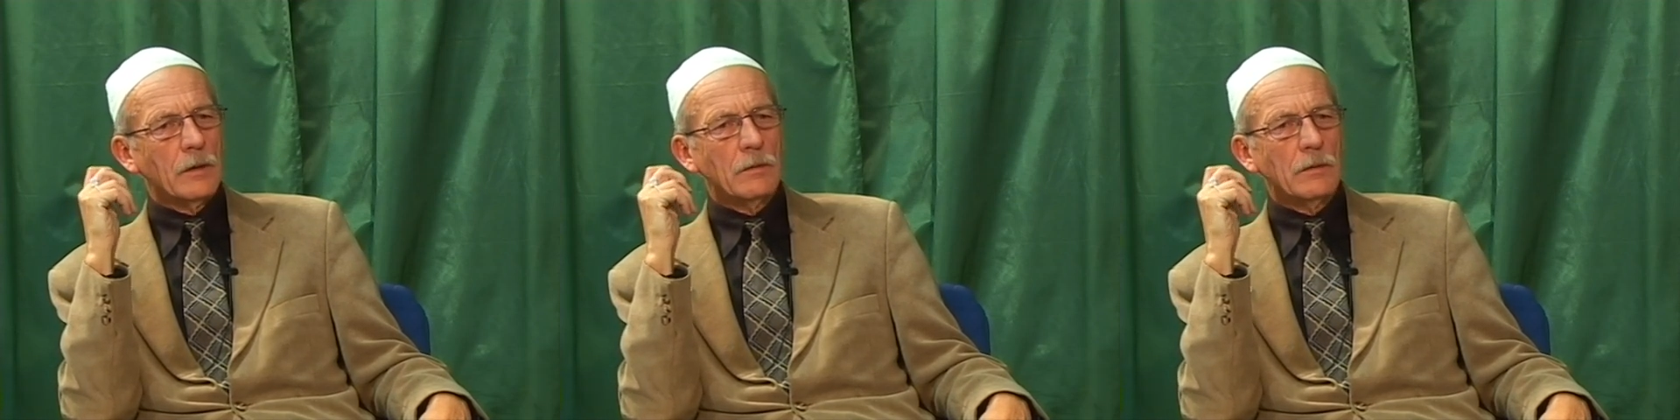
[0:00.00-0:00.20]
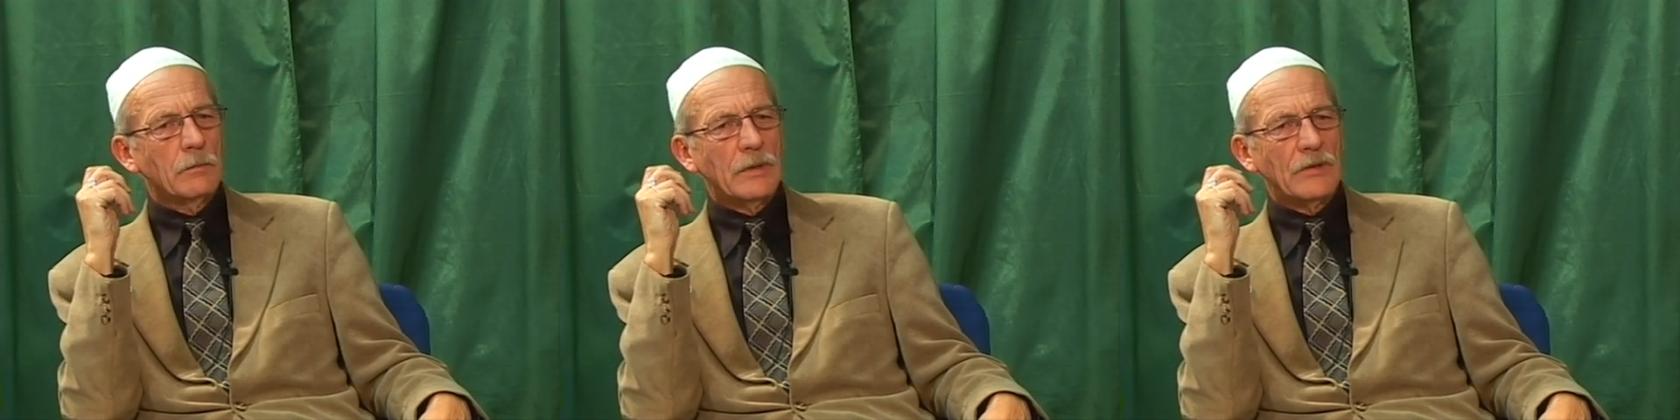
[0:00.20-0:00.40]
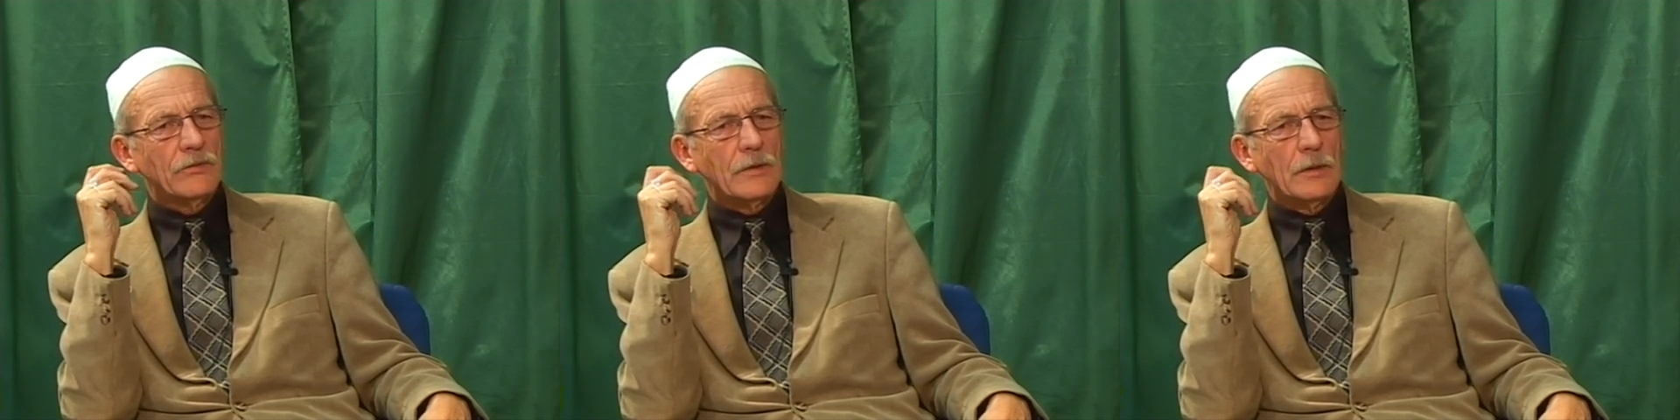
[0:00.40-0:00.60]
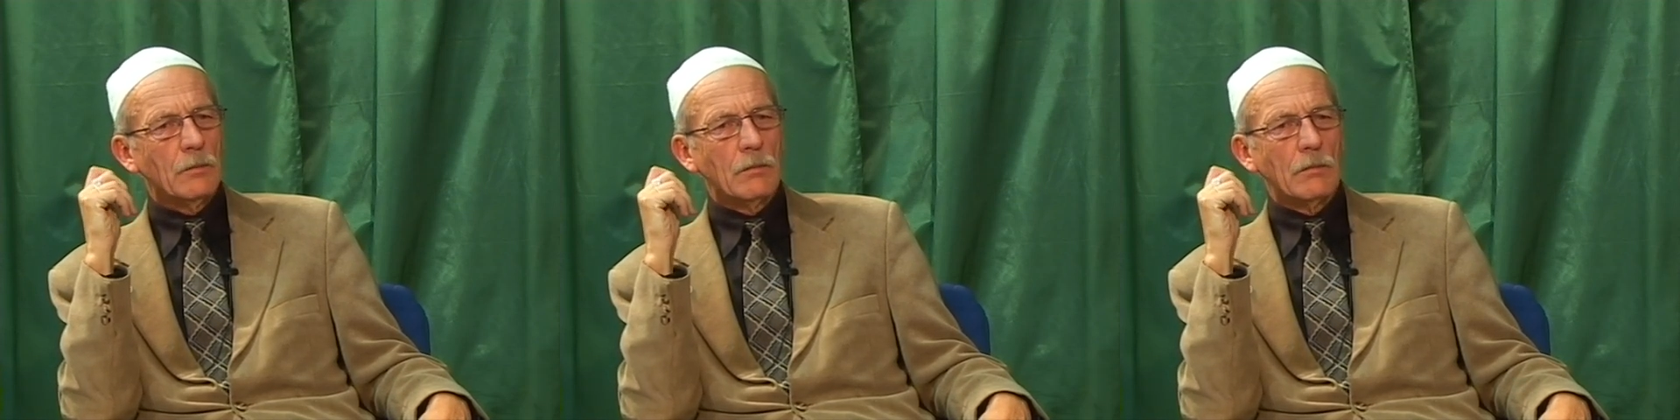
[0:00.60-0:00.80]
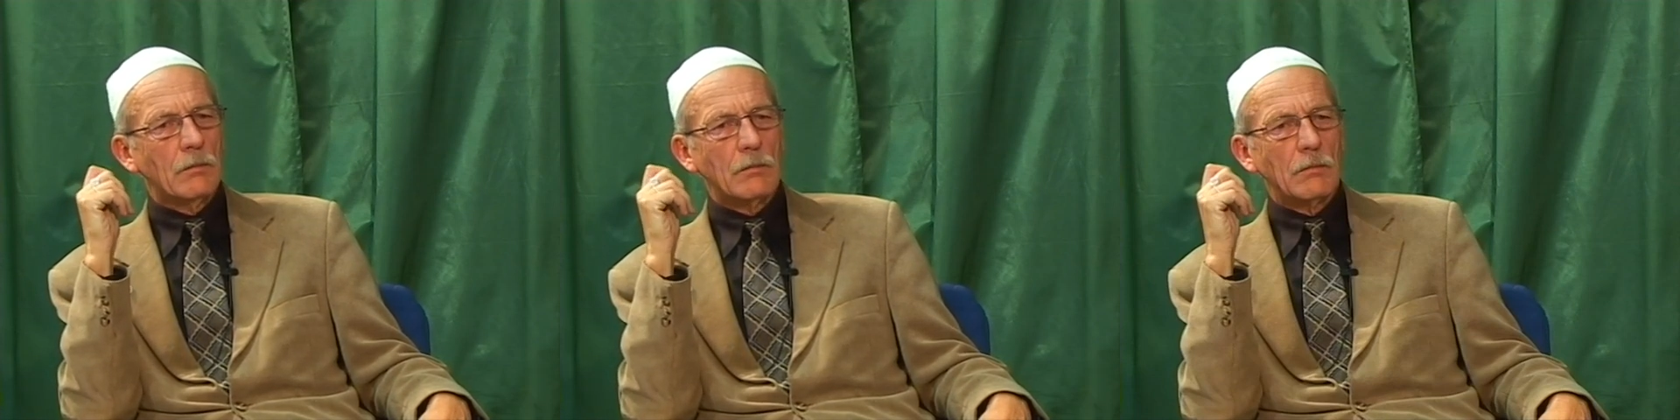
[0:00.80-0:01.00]
missed
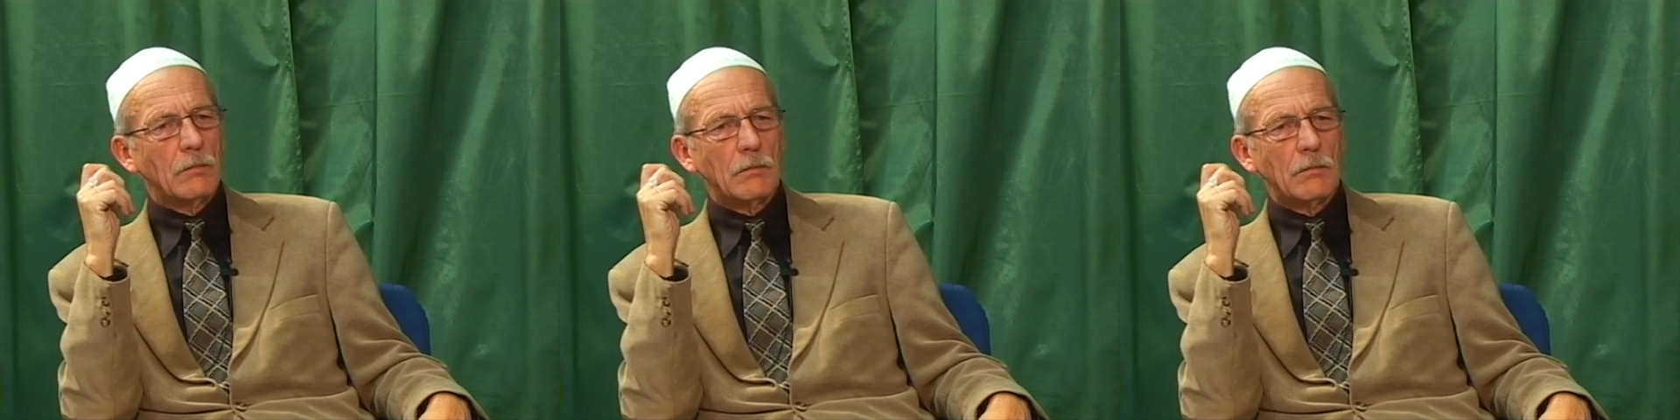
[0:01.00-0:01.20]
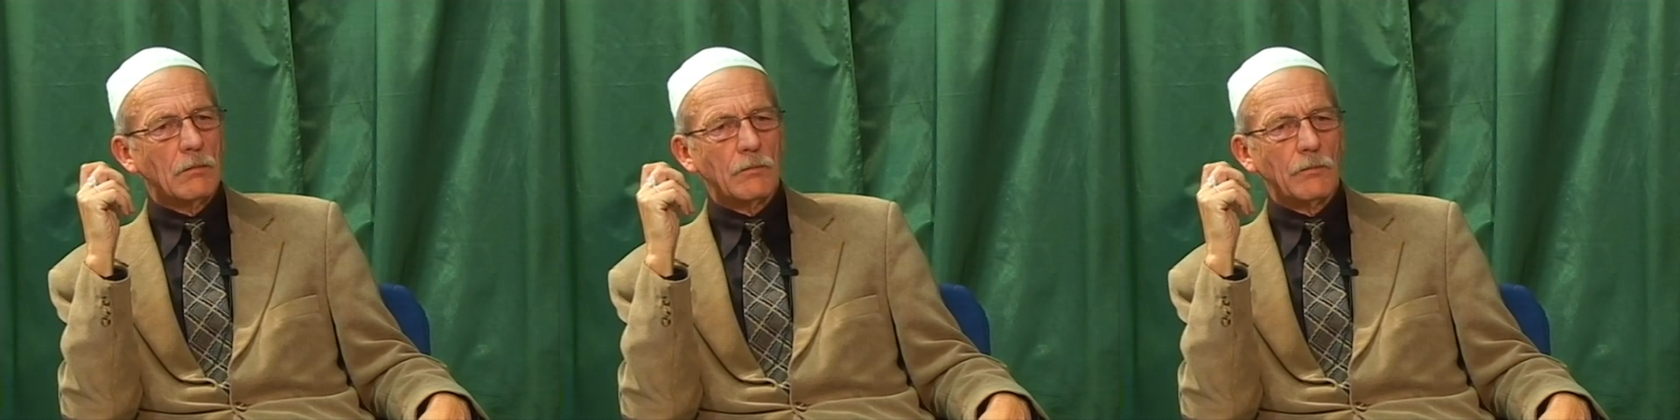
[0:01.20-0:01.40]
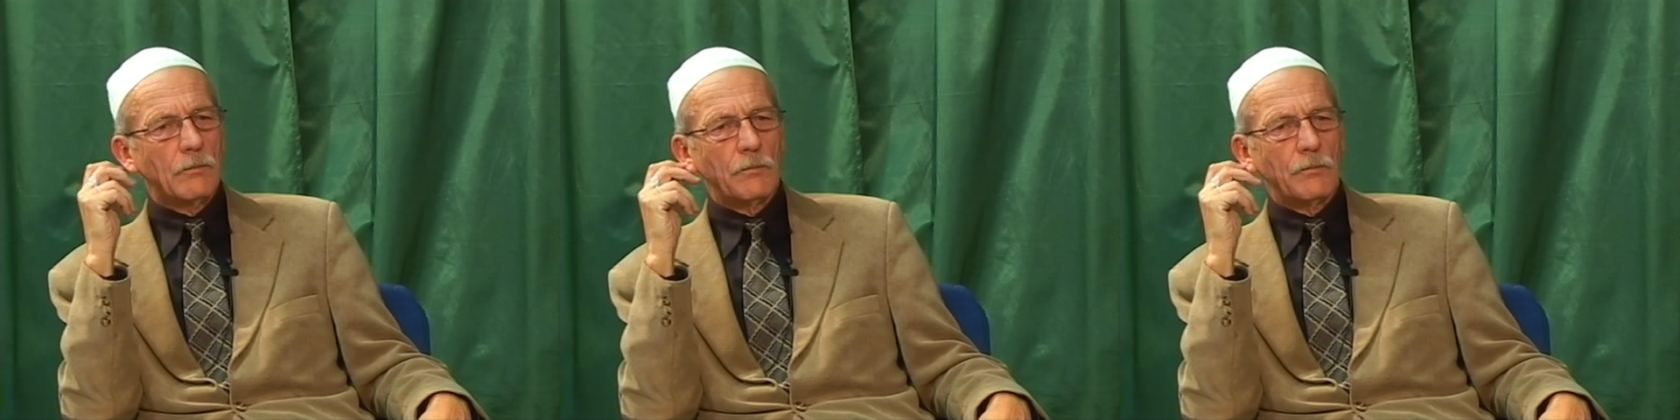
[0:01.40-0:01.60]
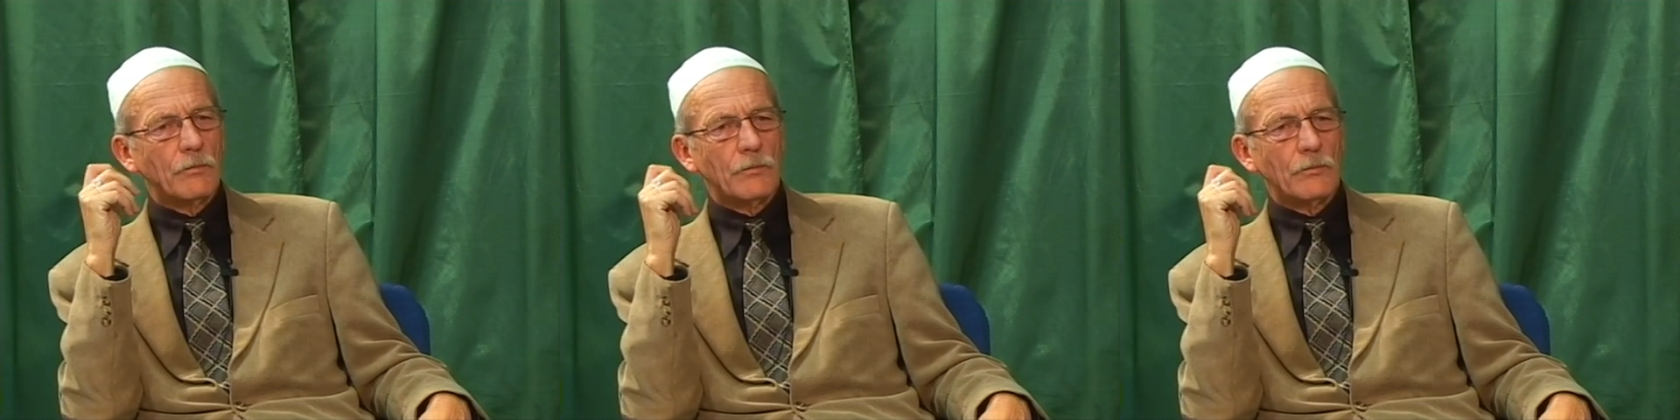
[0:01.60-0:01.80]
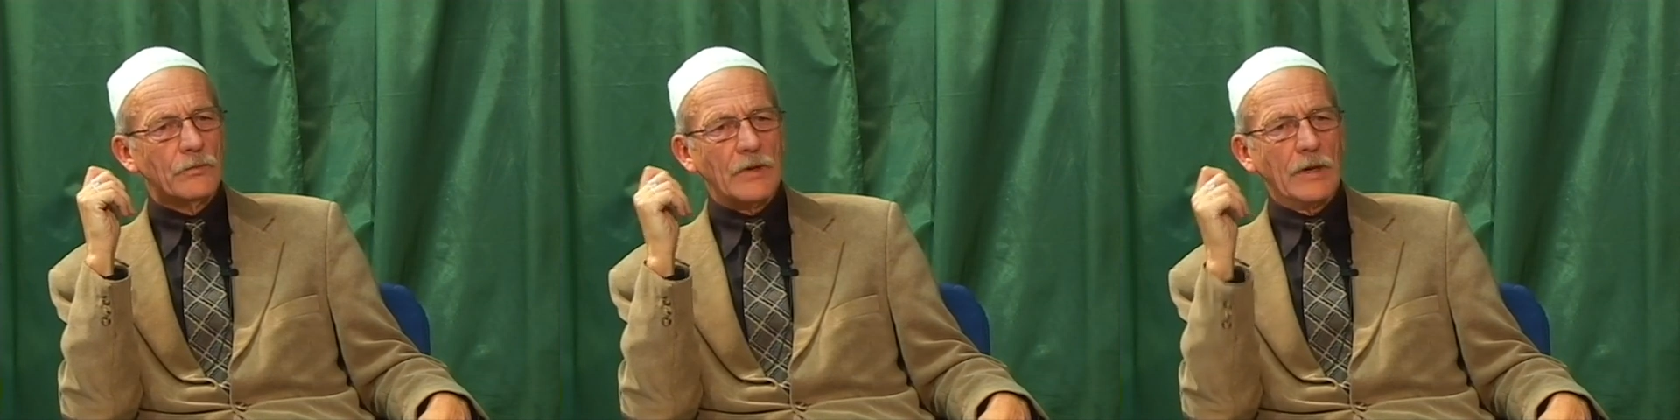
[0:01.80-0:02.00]
him
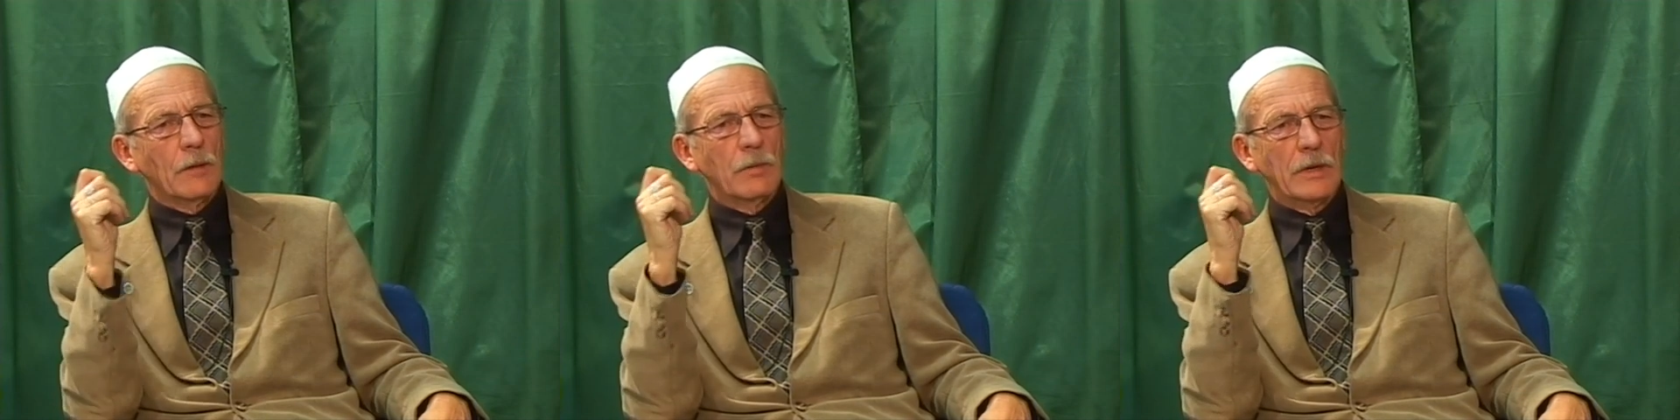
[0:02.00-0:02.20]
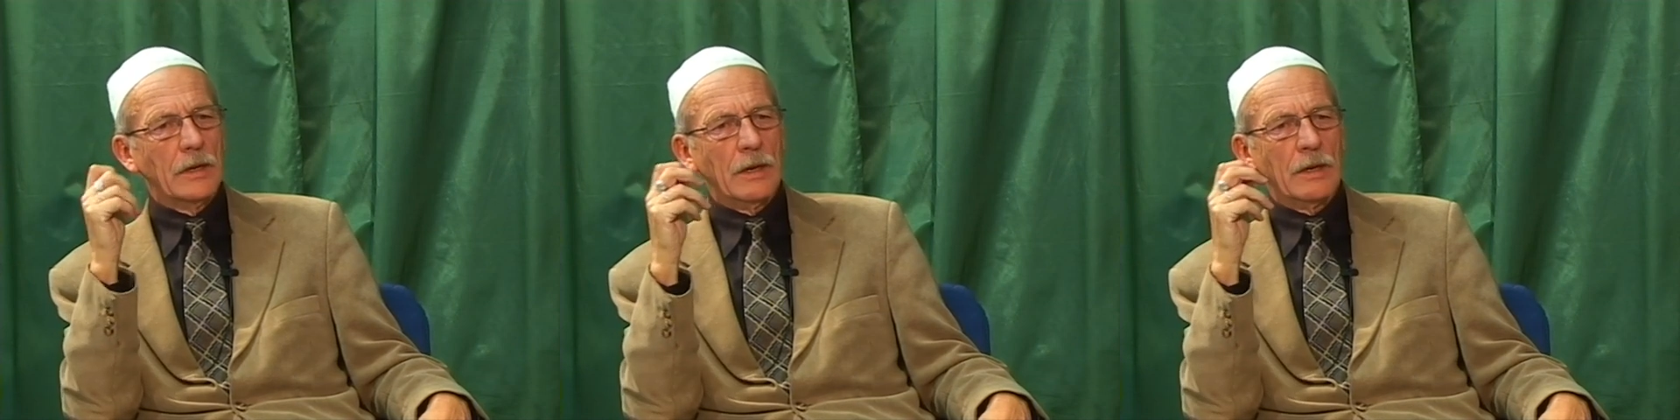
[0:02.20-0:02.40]
terribly.